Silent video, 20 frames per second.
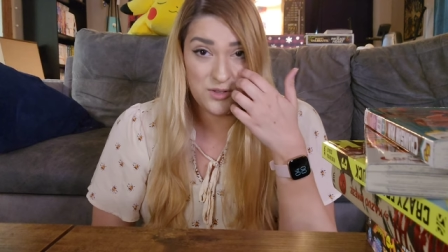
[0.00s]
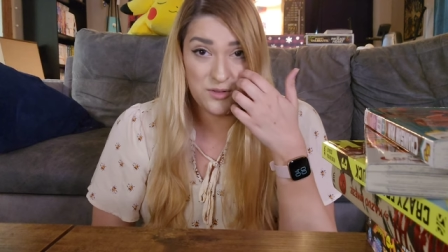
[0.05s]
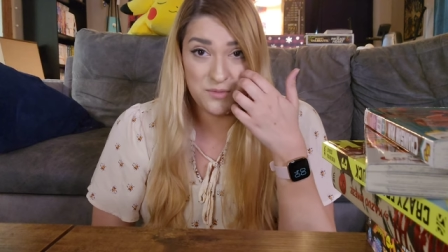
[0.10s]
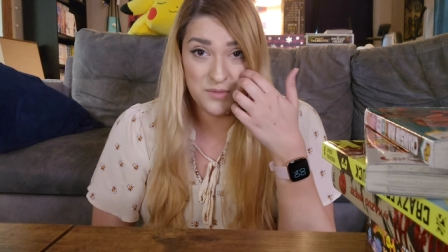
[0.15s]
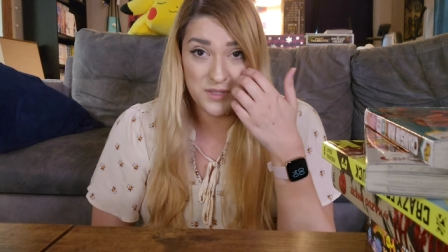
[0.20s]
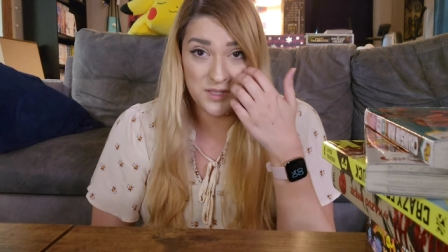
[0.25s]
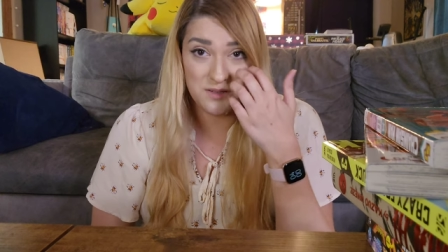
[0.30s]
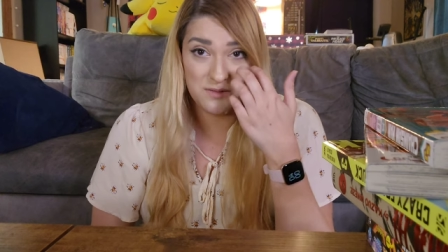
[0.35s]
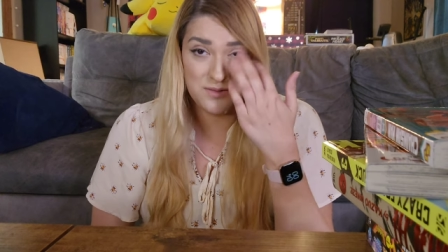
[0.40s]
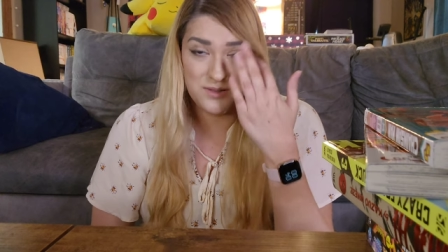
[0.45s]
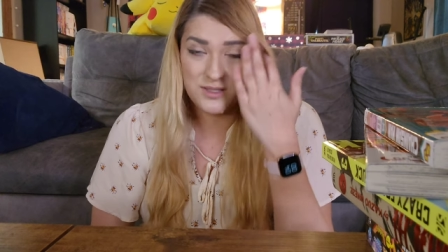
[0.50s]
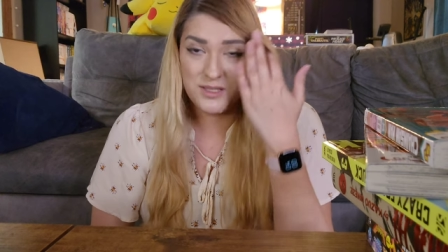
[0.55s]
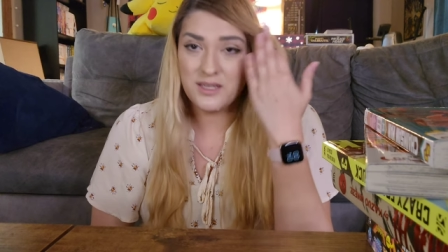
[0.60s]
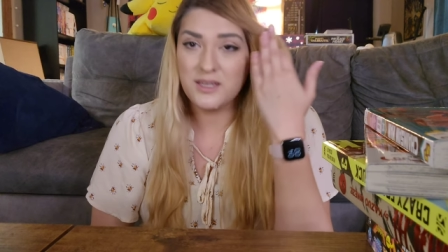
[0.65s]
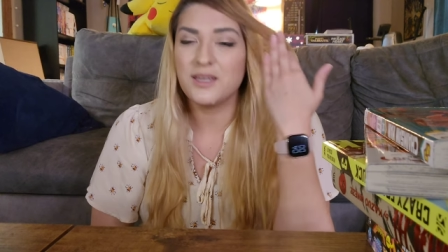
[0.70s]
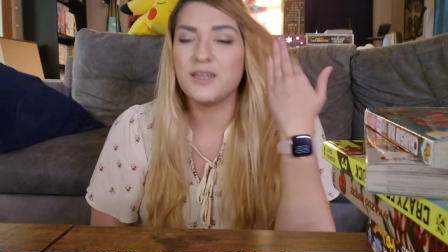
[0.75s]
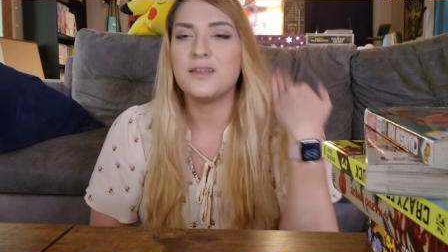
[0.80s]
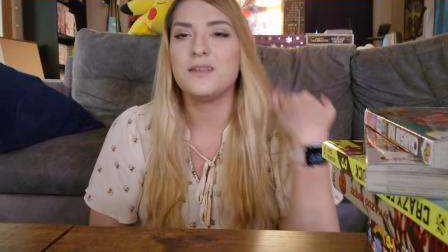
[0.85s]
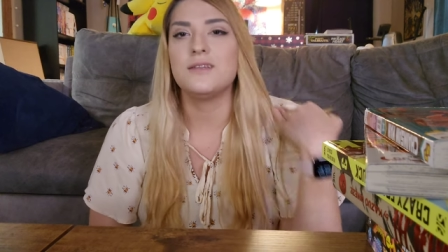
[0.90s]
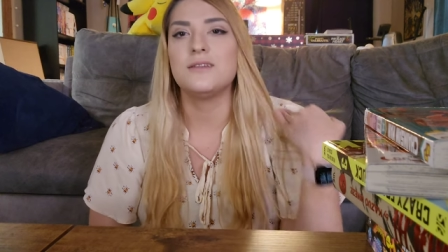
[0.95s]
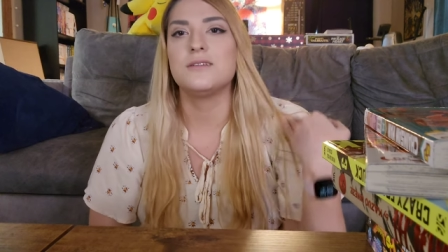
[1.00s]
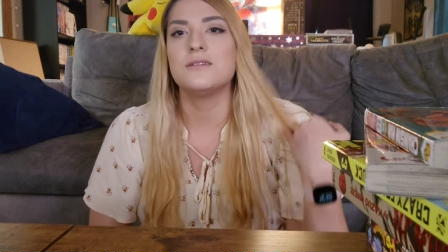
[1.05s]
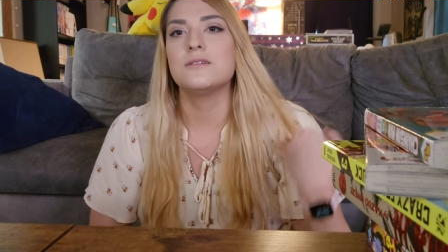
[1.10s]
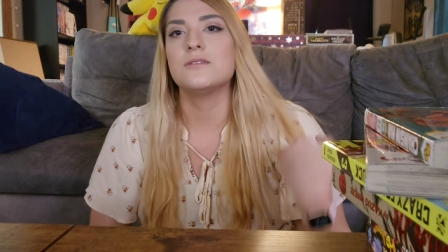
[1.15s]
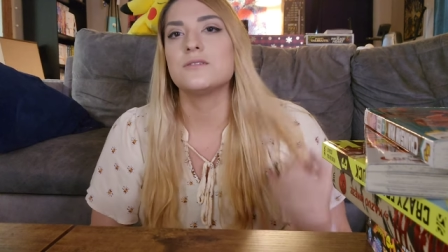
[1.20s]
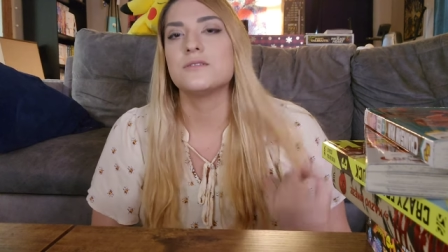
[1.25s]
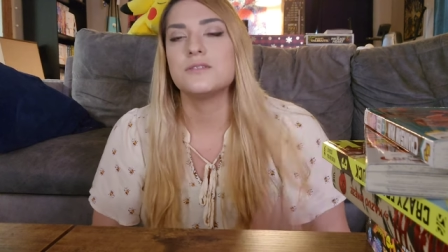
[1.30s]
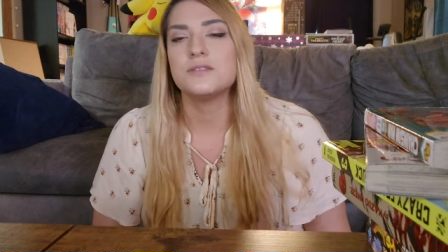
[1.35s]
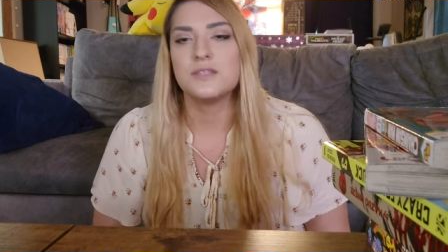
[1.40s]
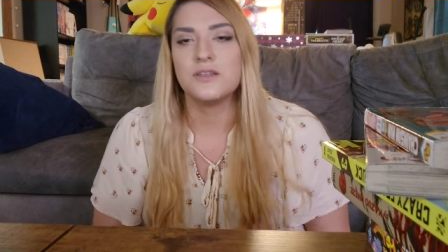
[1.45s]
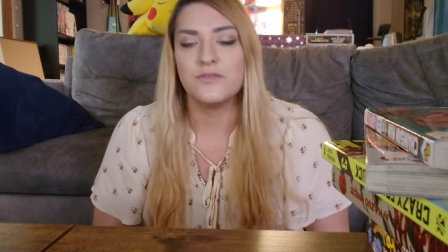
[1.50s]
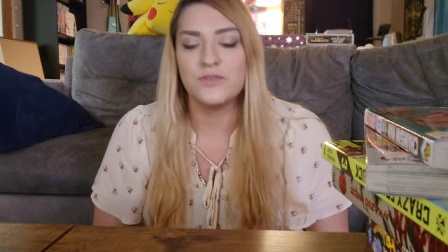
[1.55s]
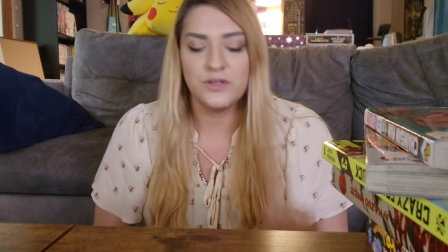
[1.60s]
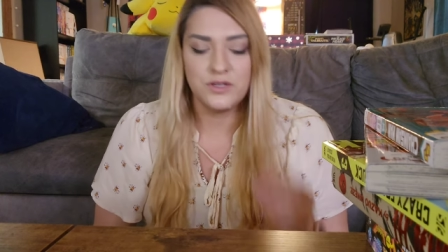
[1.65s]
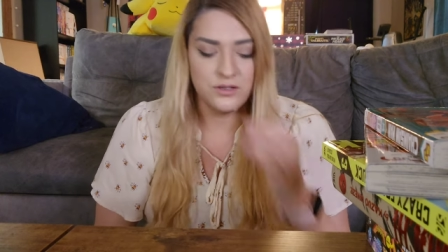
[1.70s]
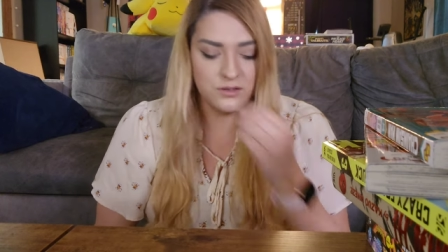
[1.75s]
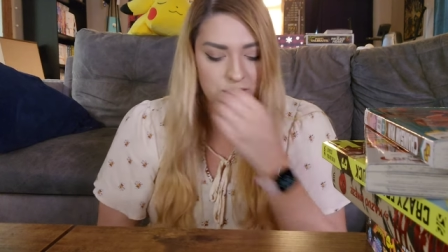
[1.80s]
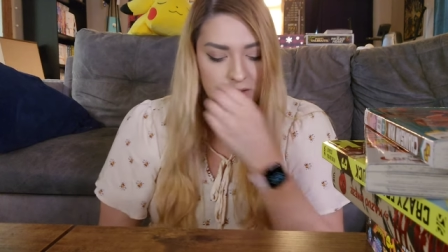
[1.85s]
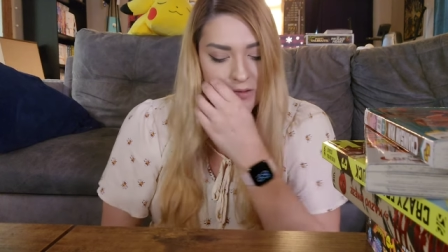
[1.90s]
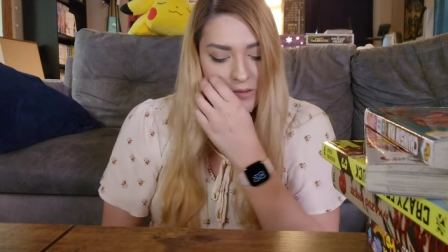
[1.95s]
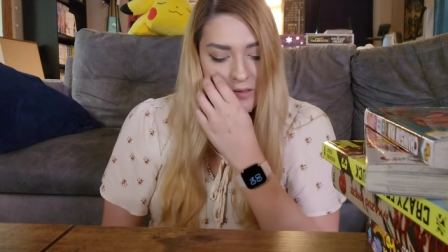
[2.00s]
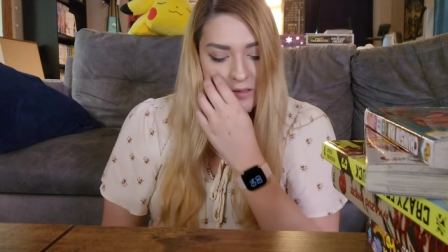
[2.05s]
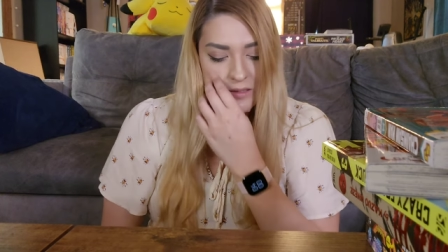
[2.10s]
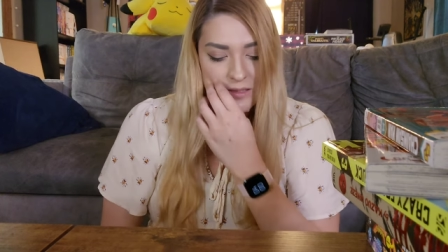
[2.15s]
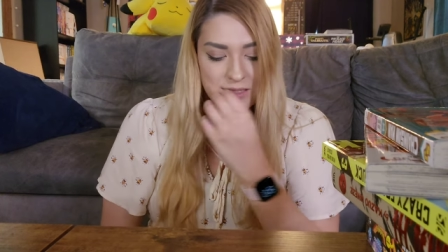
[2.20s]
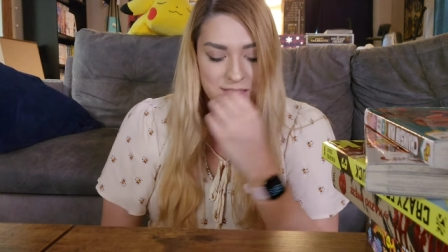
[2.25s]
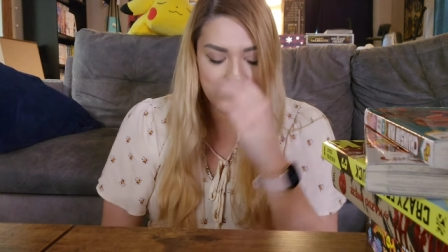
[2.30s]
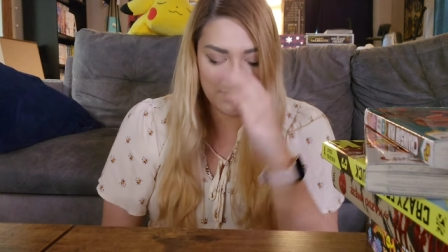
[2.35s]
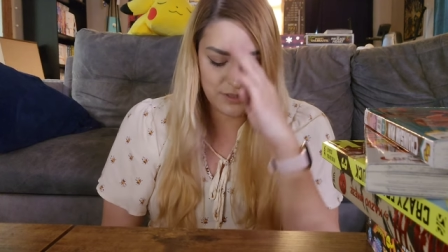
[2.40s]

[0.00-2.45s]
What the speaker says: and it was like $80 or $70.